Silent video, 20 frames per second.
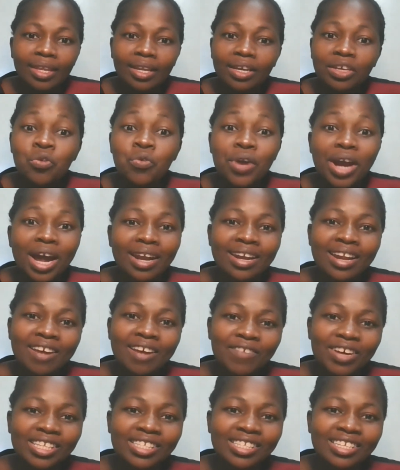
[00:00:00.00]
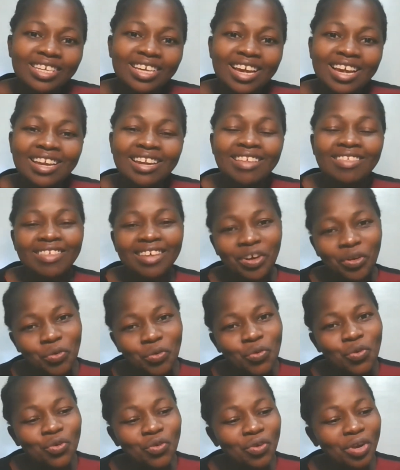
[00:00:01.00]
You can never see anything
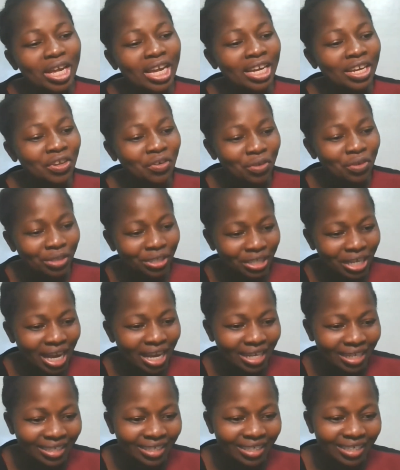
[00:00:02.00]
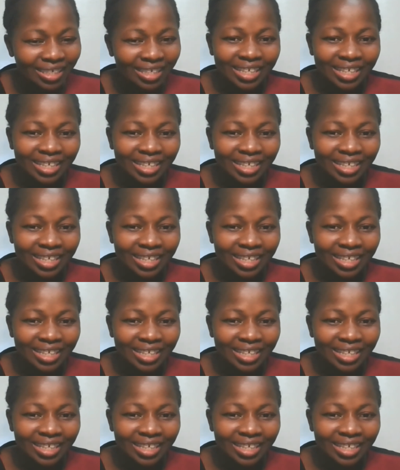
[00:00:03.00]
good in your child.